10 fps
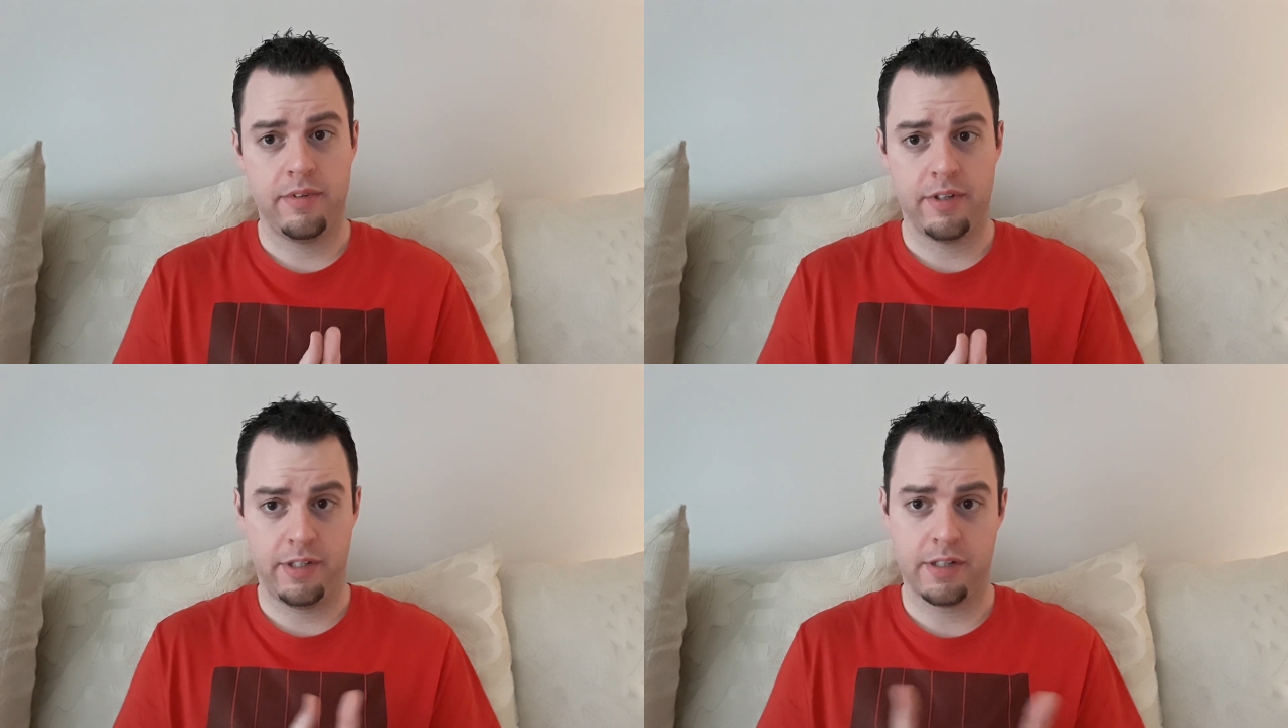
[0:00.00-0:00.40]

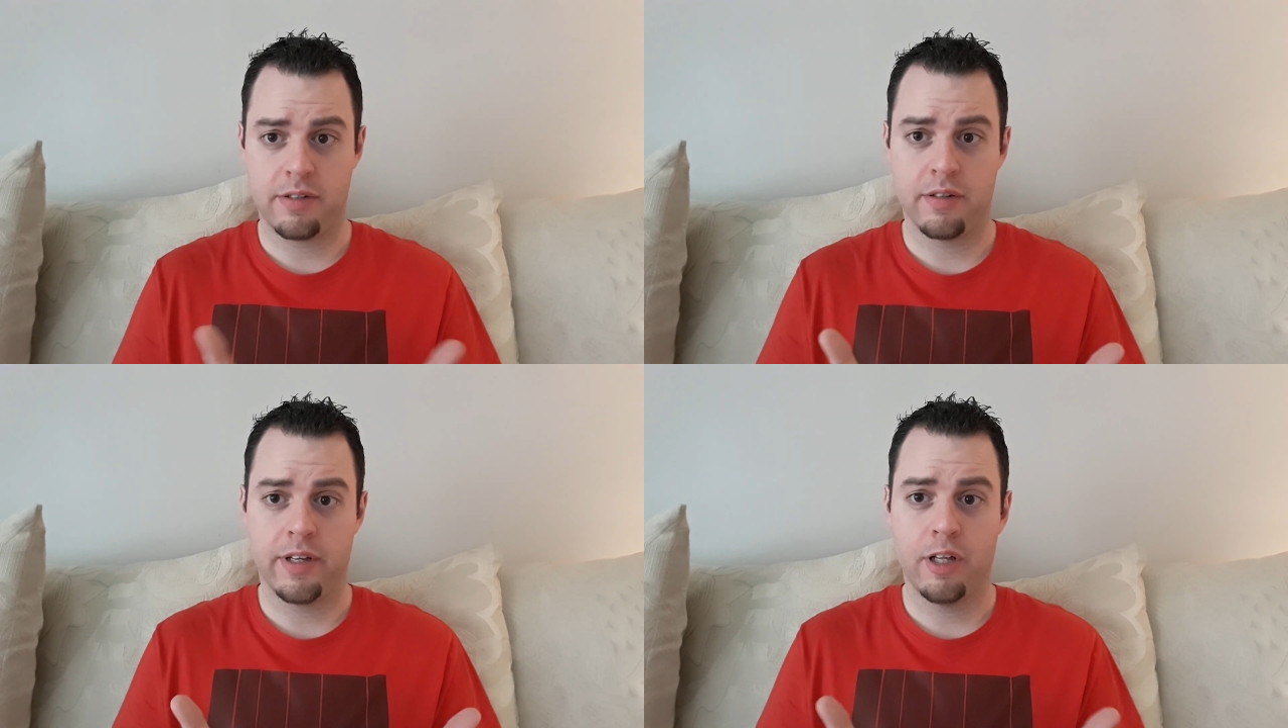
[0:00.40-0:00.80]

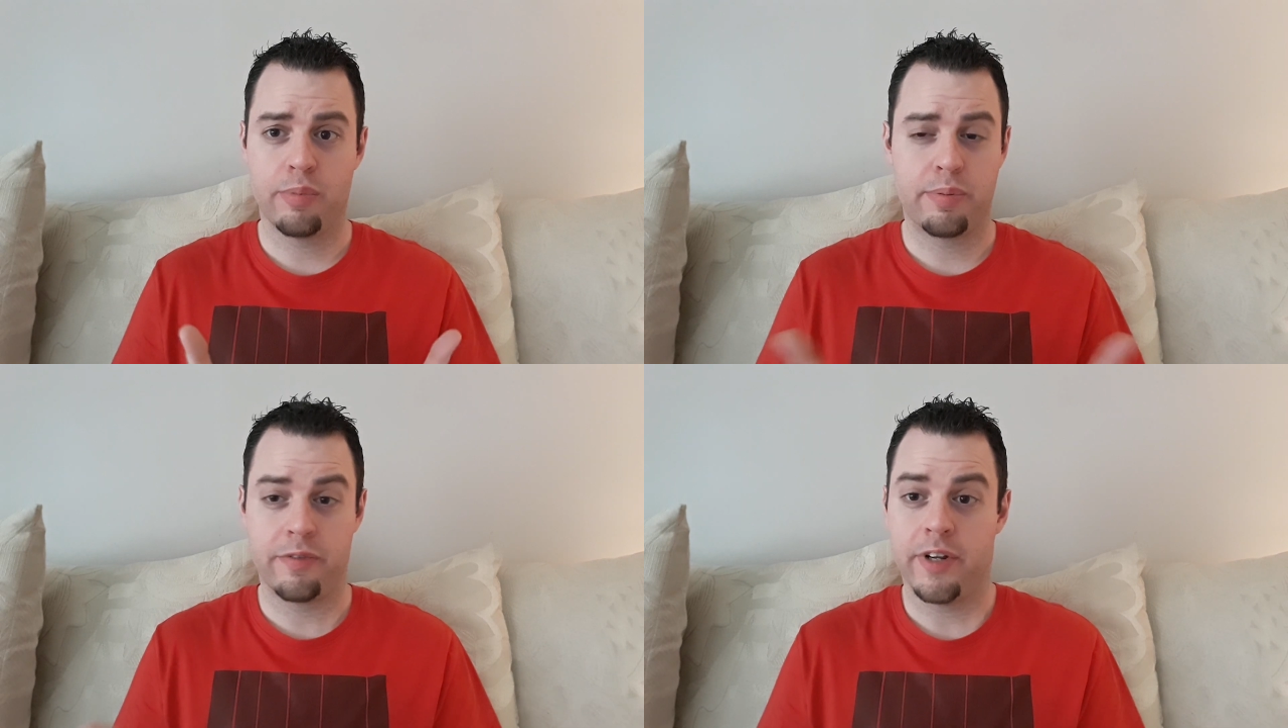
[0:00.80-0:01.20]
additional
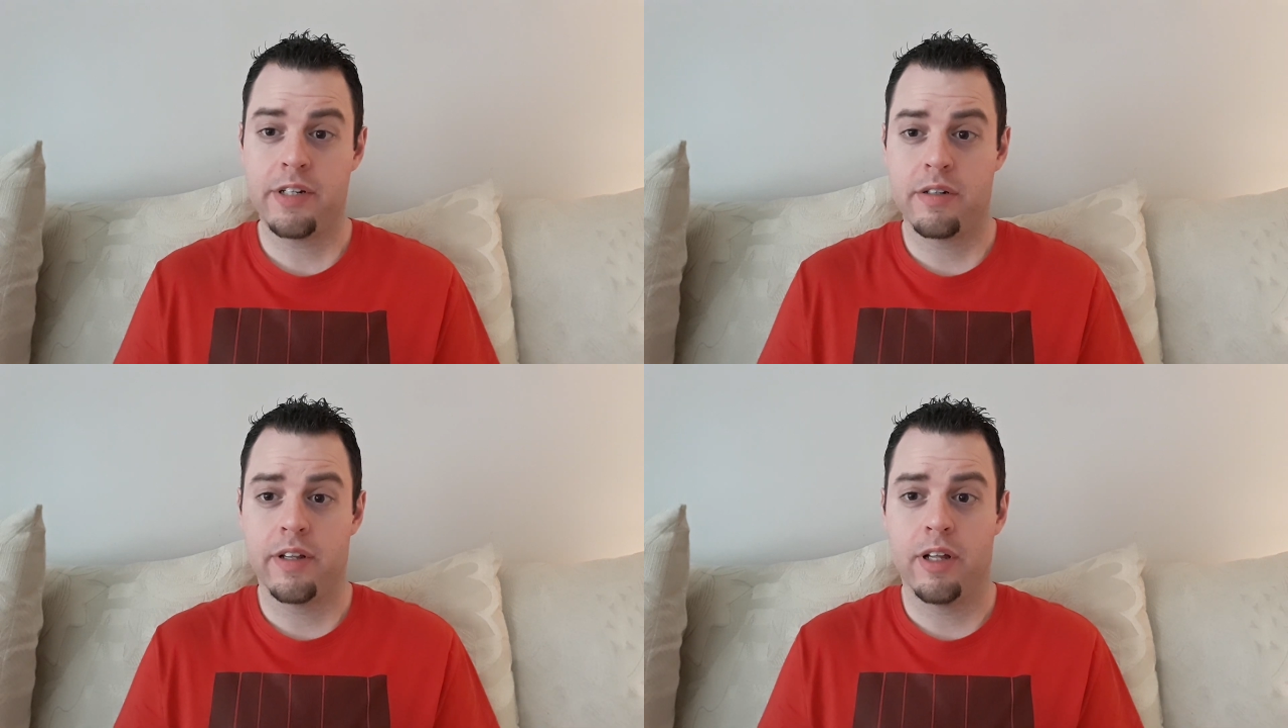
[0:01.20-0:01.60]
help,
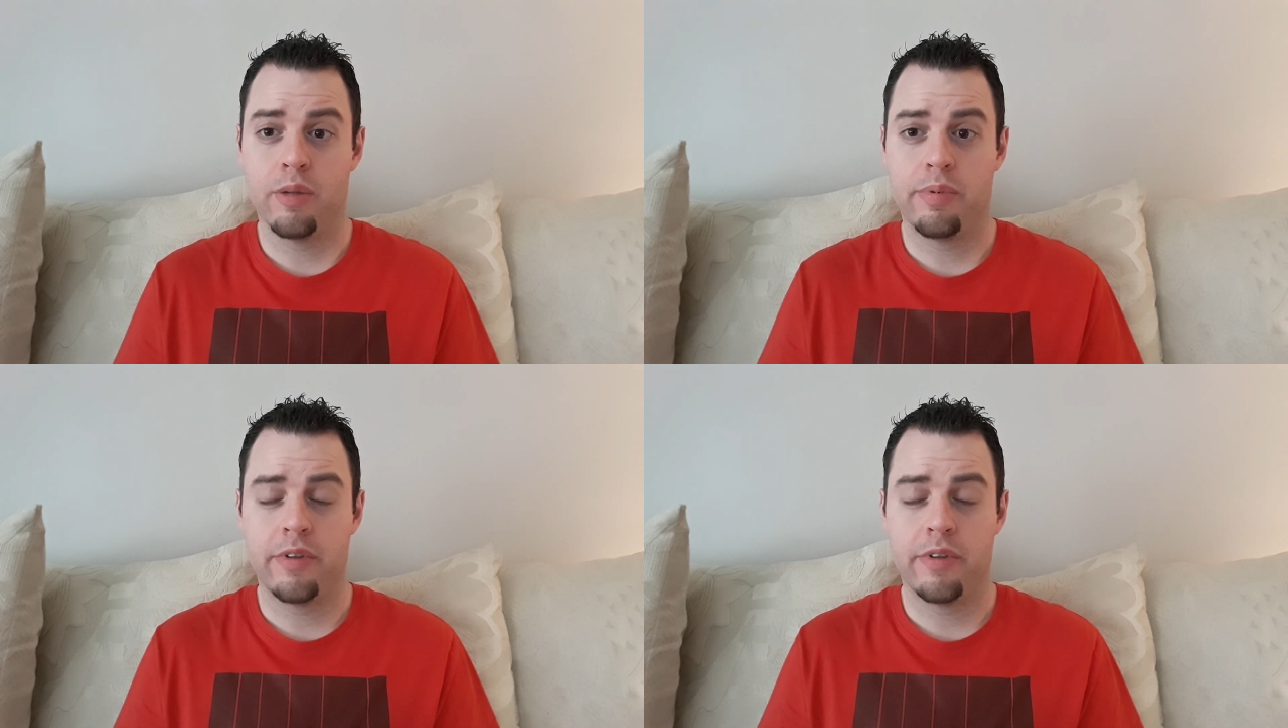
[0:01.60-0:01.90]
professional help,